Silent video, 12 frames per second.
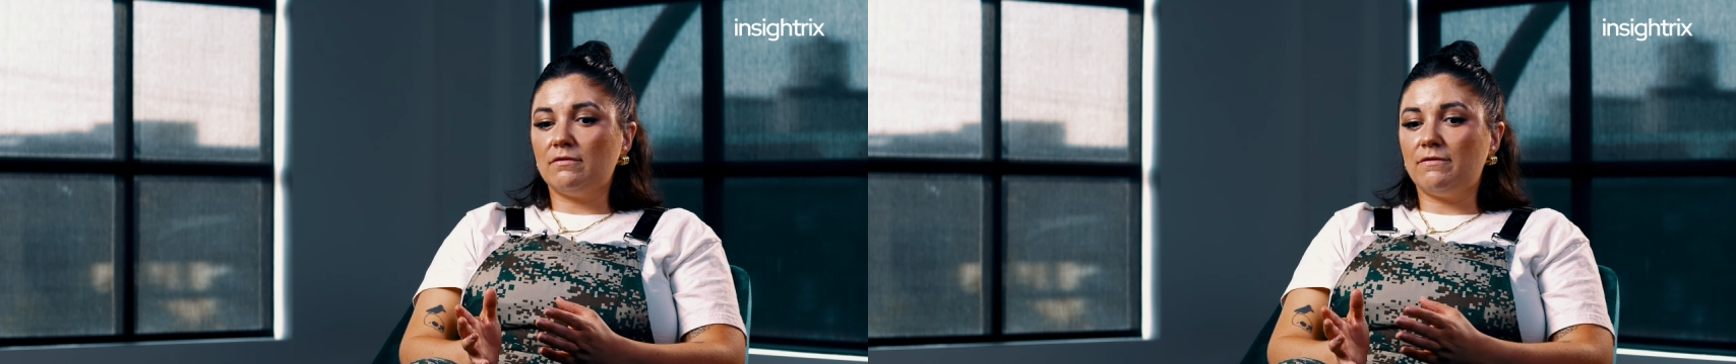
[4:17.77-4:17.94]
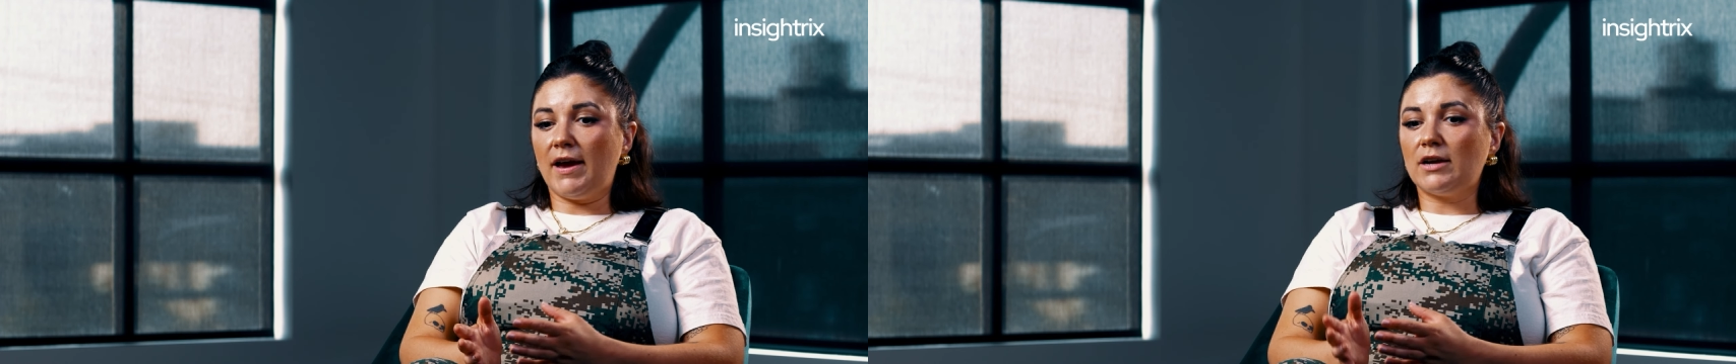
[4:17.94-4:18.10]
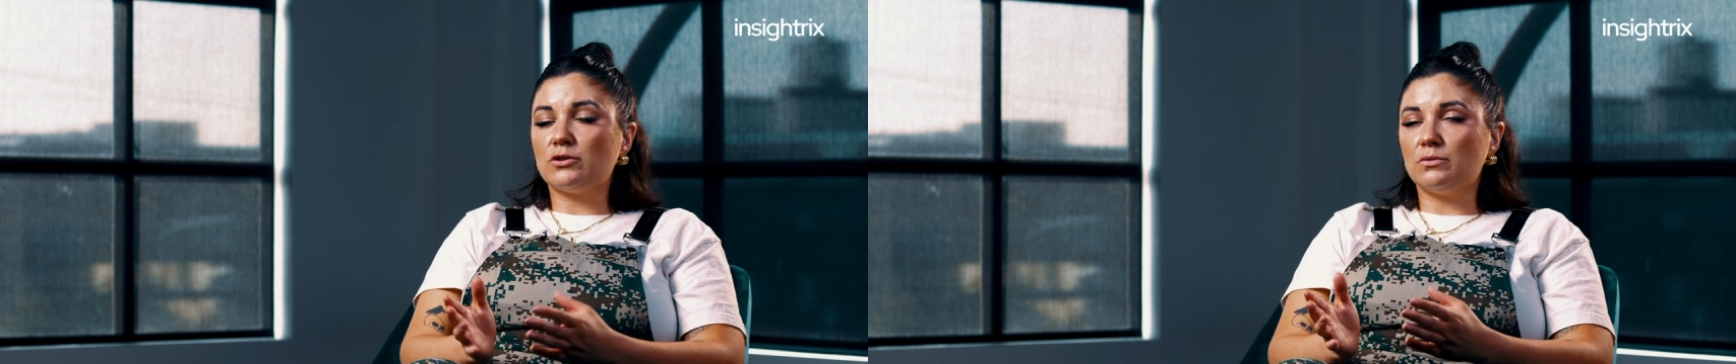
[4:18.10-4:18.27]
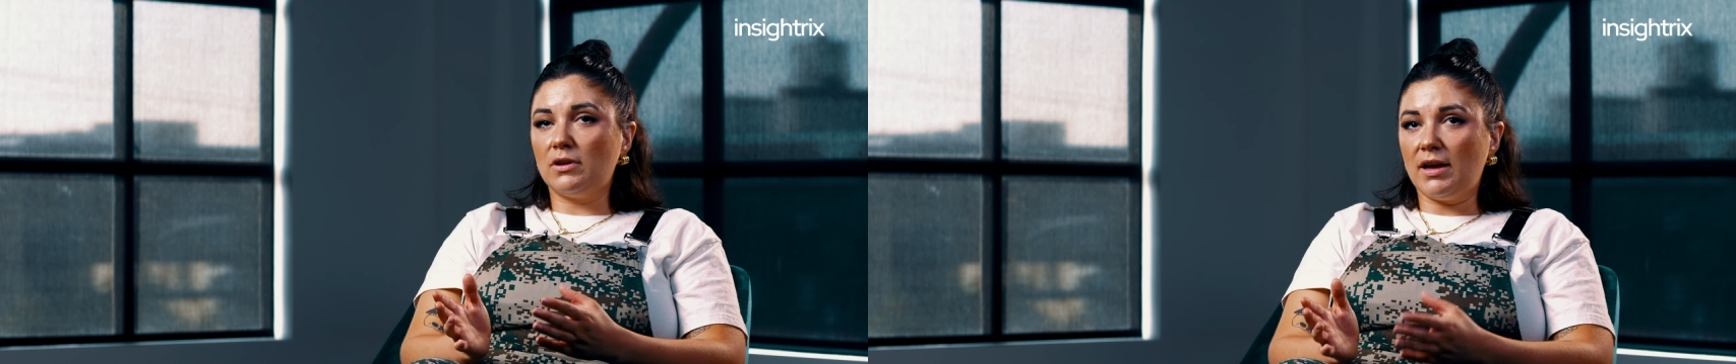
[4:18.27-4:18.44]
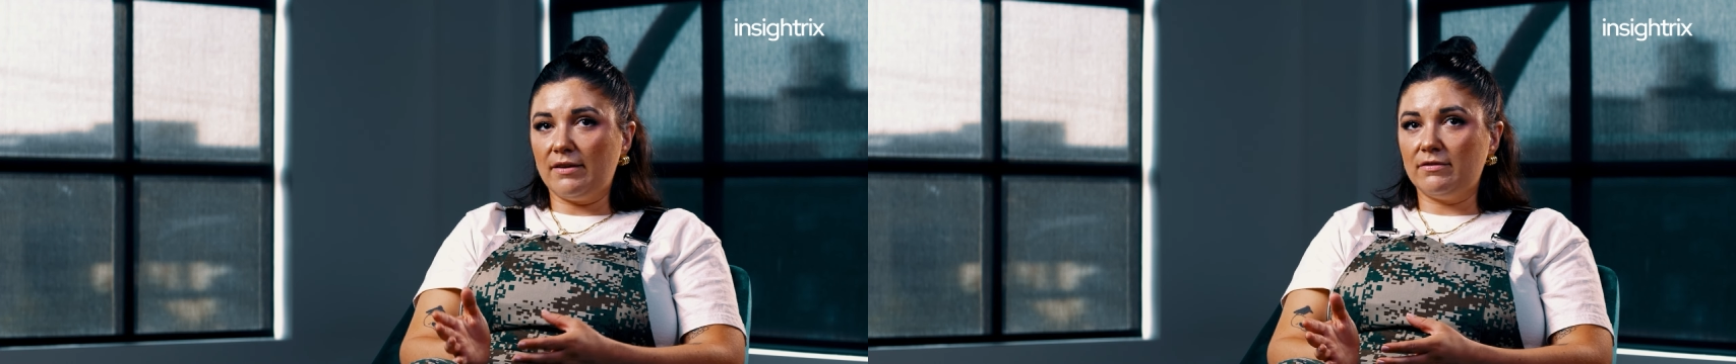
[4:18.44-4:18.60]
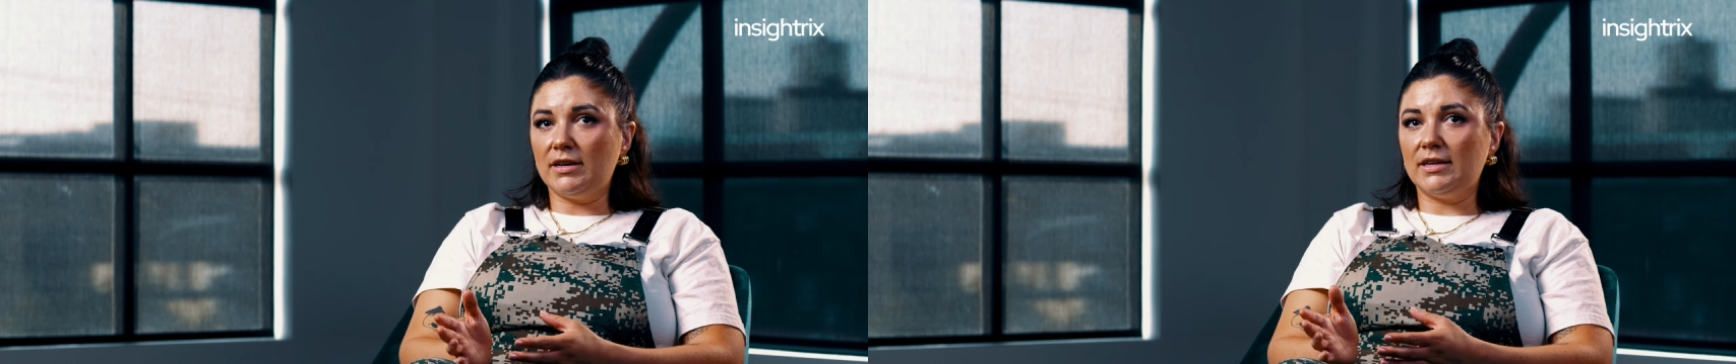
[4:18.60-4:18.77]
factual
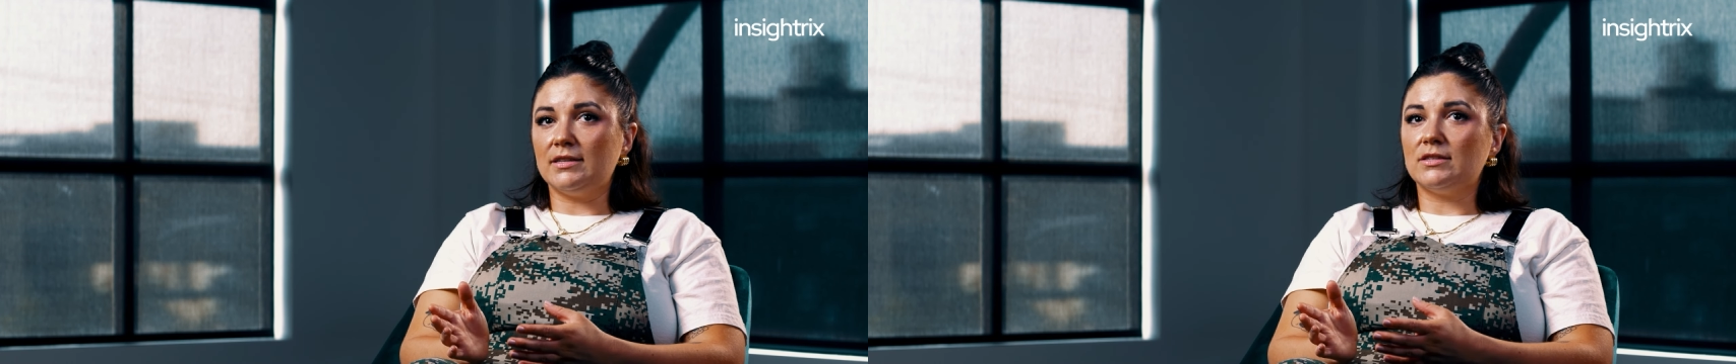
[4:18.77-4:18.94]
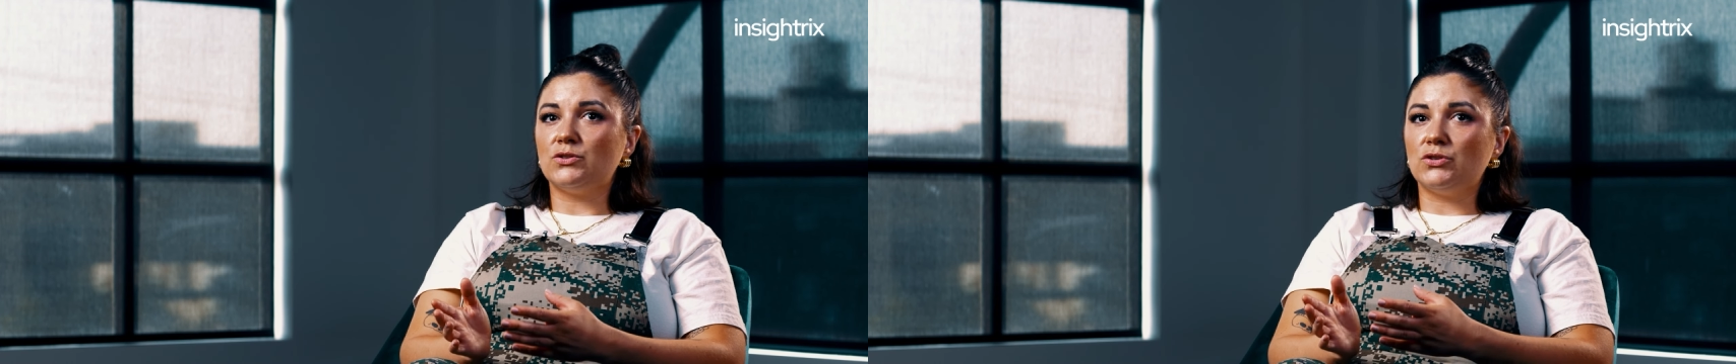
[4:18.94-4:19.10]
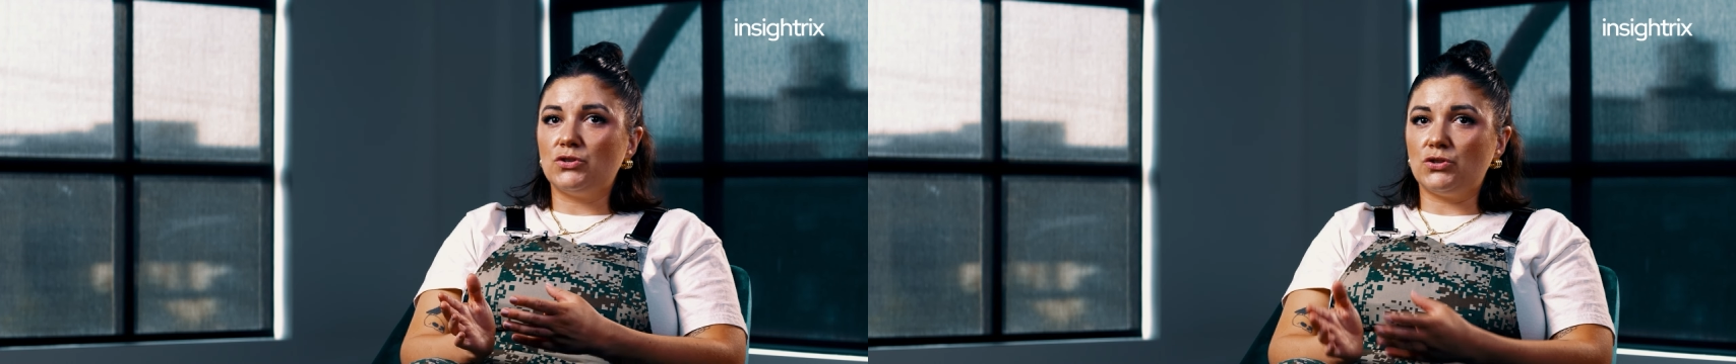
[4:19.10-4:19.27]
evidence